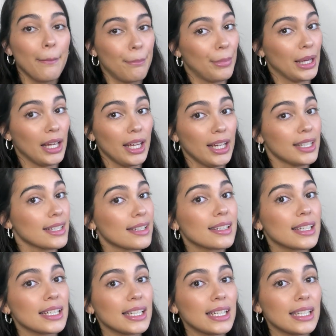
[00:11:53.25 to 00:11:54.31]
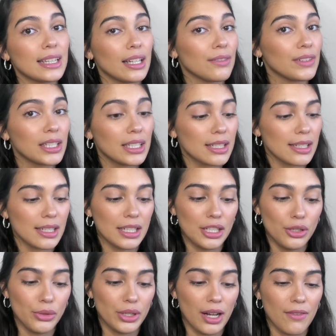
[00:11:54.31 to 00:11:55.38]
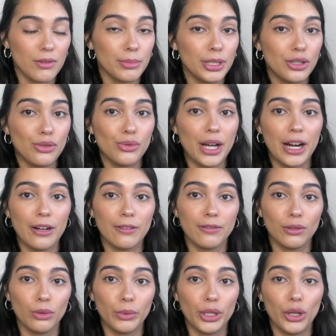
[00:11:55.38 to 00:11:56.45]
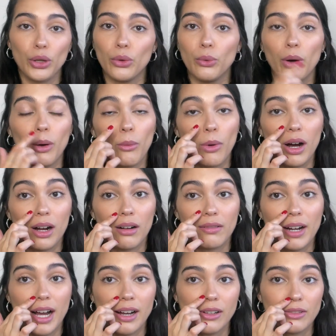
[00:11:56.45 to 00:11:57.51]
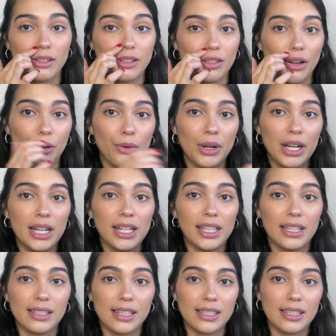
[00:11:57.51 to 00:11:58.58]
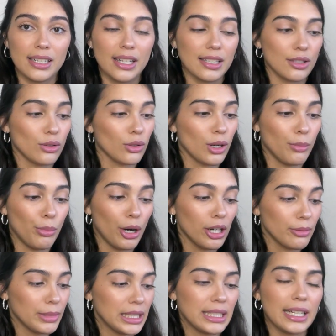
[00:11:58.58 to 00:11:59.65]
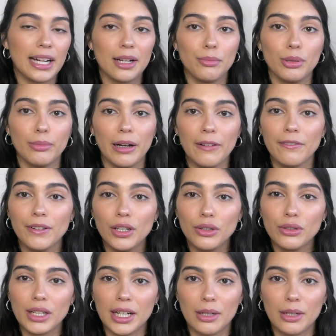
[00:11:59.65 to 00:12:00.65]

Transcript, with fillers: being in a city, living in a city, you can never be too careful when you walk around. So this has a nice little compartment that I can put my phone, I